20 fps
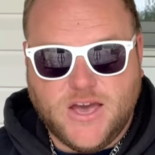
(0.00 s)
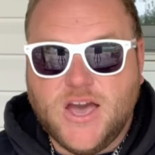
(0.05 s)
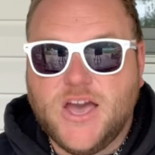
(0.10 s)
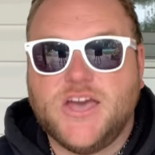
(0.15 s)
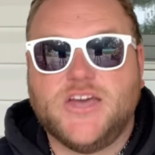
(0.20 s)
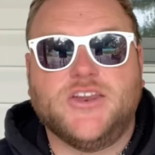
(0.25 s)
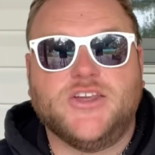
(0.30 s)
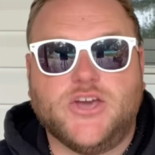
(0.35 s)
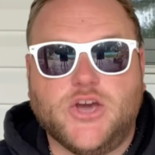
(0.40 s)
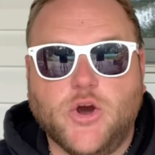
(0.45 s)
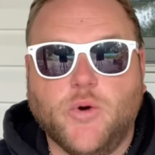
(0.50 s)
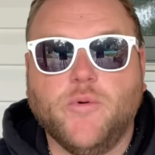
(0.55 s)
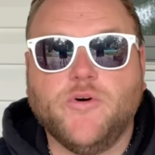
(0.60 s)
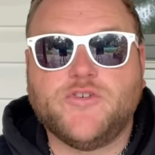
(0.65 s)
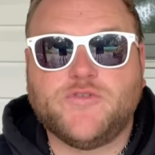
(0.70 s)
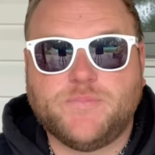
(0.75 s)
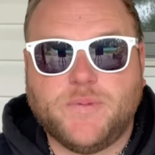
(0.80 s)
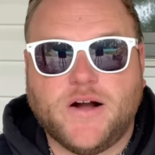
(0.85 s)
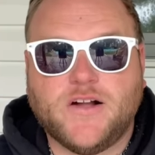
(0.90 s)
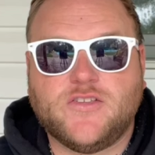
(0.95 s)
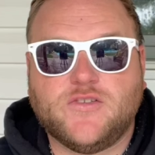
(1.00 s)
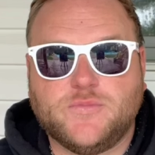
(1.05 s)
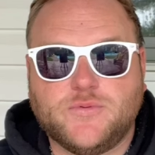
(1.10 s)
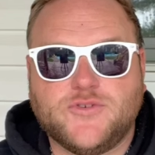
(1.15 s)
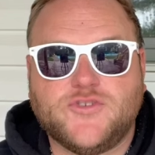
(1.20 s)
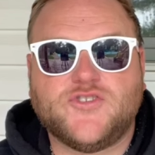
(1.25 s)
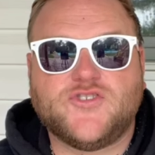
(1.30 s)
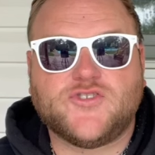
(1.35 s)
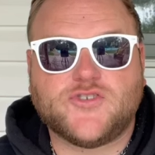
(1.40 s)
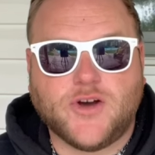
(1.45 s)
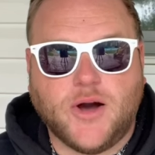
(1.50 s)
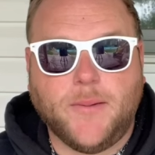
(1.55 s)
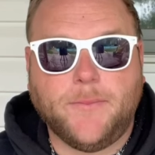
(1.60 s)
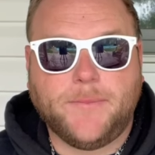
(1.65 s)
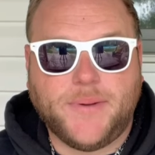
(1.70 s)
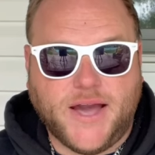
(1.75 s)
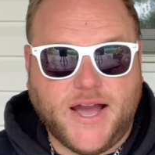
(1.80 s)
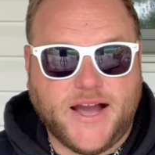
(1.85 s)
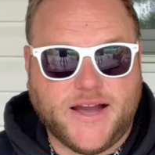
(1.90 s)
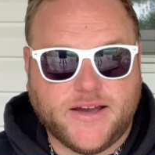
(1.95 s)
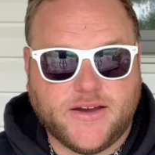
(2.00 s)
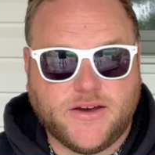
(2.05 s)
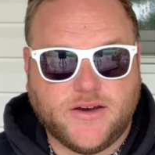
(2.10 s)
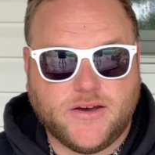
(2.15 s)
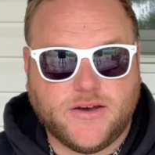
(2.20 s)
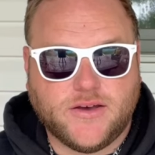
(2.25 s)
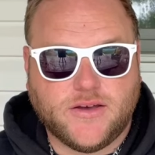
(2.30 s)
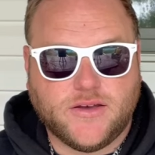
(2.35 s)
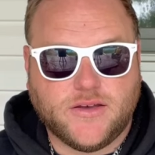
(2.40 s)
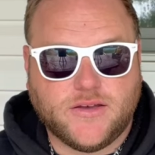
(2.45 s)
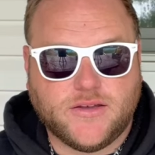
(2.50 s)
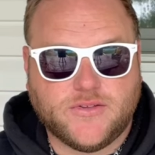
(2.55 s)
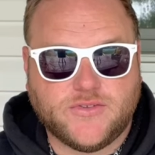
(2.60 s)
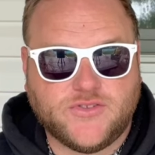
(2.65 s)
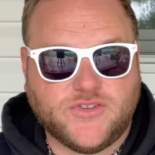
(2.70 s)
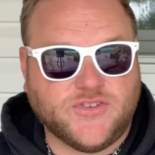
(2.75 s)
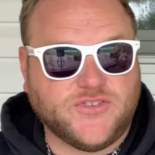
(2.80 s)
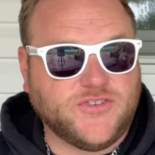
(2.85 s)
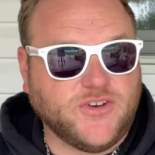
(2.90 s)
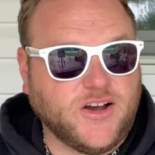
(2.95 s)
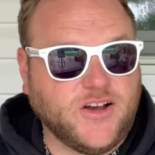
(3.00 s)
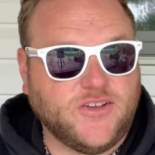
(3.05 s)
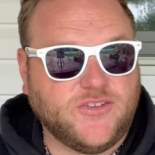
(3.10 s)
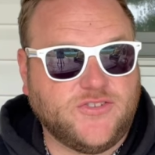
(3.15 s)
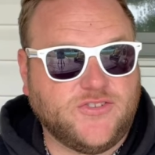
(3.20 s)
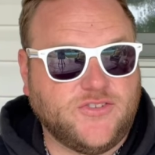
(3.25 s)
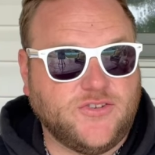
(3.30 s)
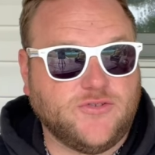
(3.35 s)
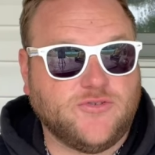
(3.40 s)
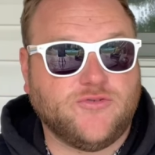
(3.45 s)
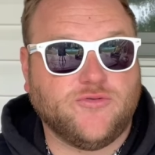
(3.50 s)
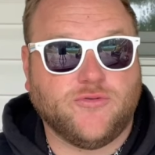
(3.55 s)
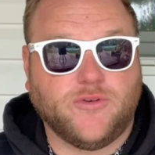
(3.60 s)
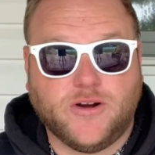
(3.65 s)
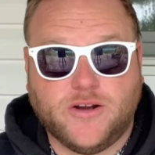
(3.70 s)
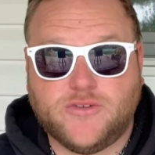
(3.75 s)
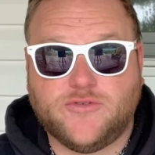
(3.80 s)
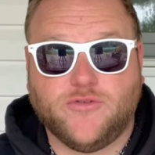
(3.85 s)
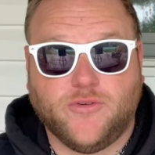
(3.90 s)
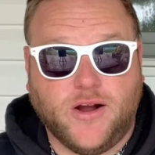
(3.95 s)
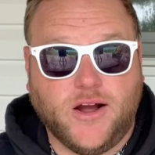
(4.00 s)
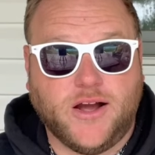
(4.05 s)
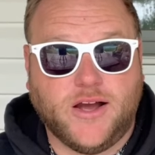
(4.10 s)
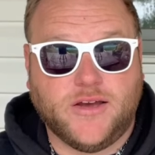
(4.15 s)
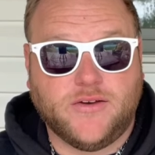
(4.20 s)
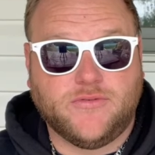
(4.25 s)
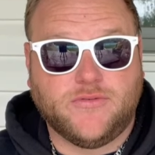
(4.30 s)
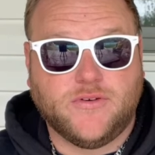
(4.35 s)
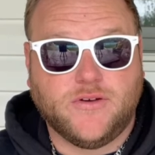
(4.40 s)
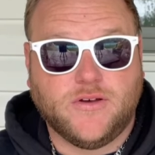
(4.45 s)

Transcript: an irresponsible scumbag decides to drunk drive